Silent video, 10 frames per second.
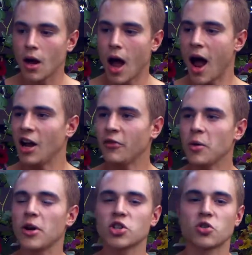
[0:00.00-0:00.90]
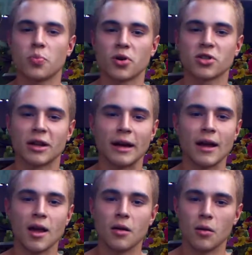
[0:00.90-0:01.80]
A high vibrational person,
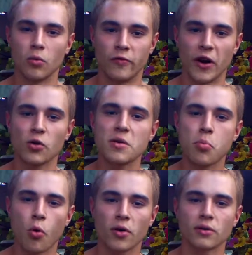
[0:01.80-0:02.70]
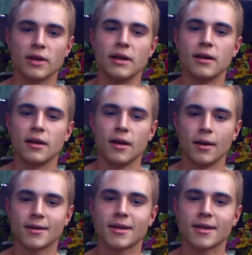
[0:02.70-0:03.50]
very importantly, is